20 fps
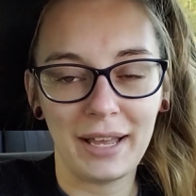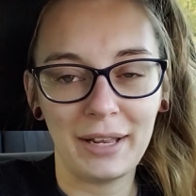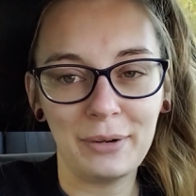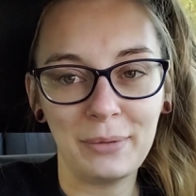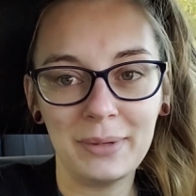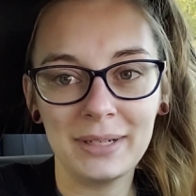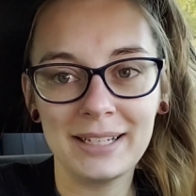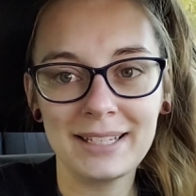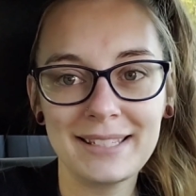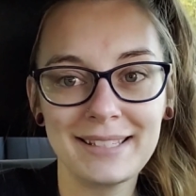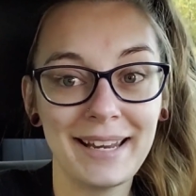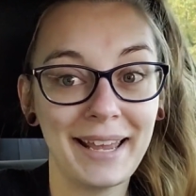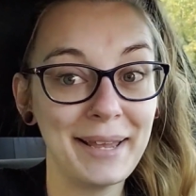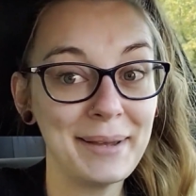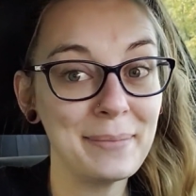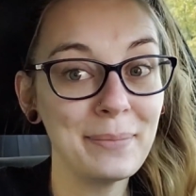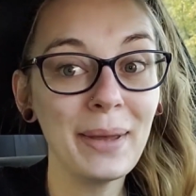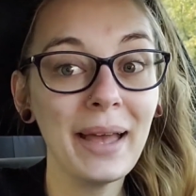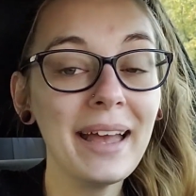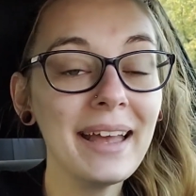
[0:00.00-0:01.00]
kind of want to stay
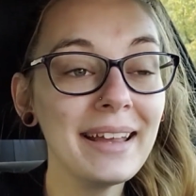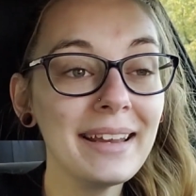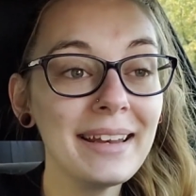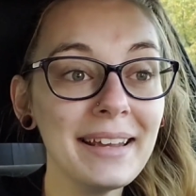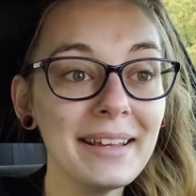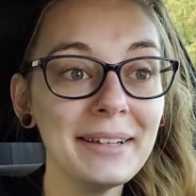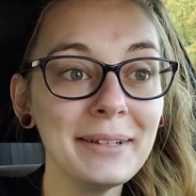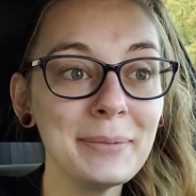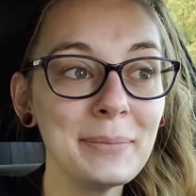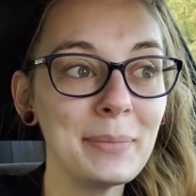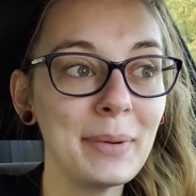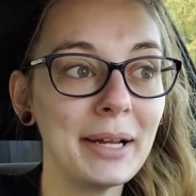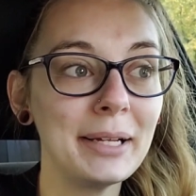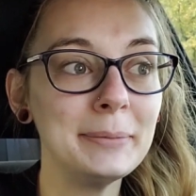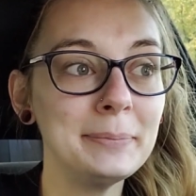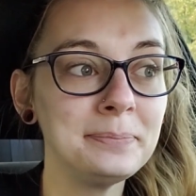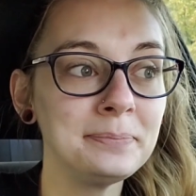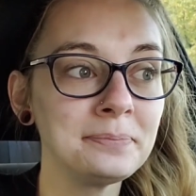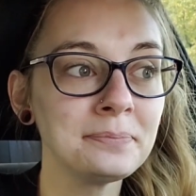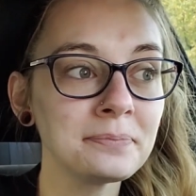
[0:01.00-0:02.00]
in bed. But
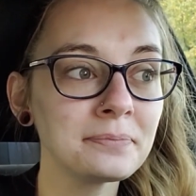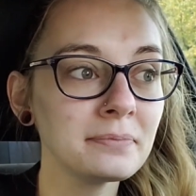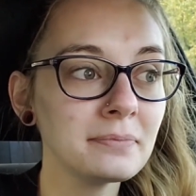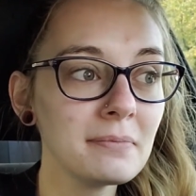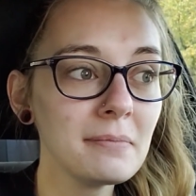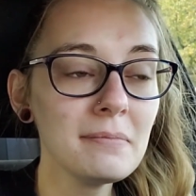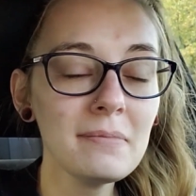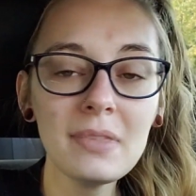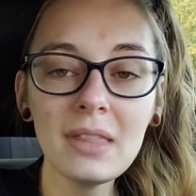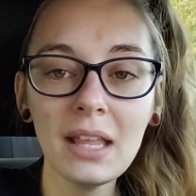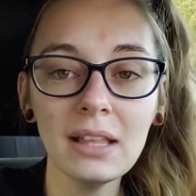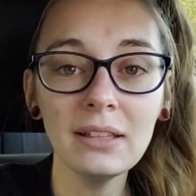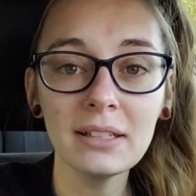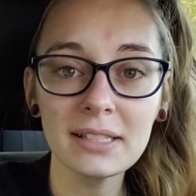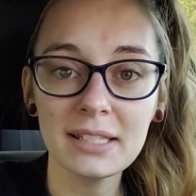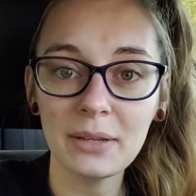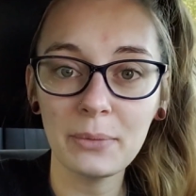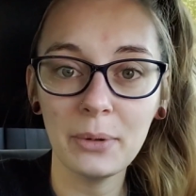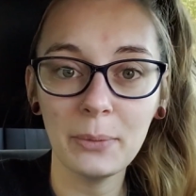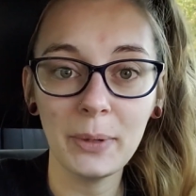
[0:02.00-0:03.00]
let's
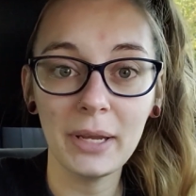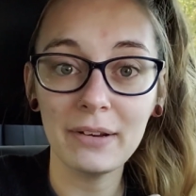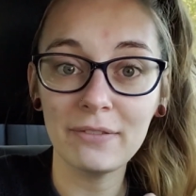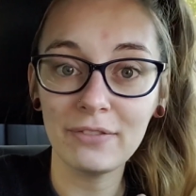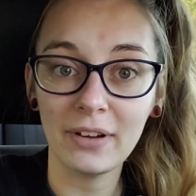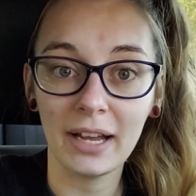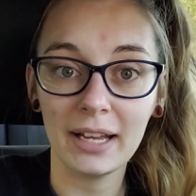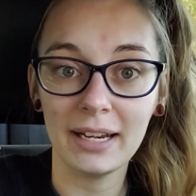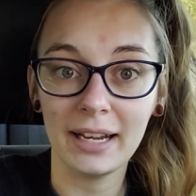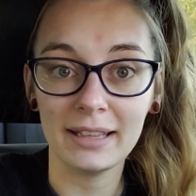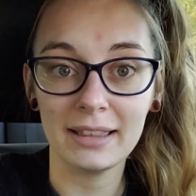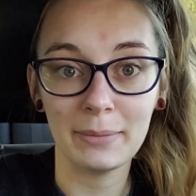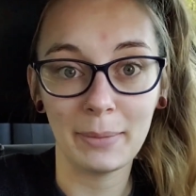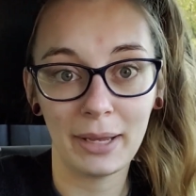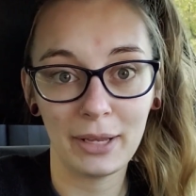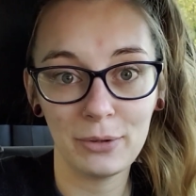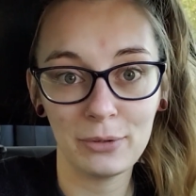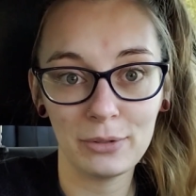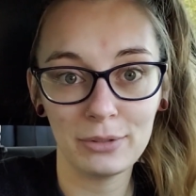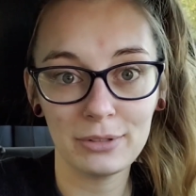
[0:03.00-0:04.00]
see what we can find at the
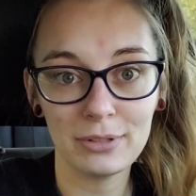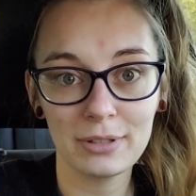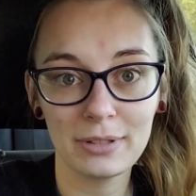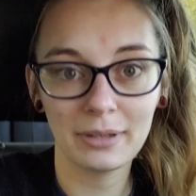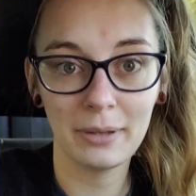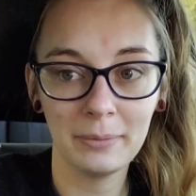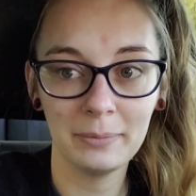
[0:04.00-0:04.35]
Michaels.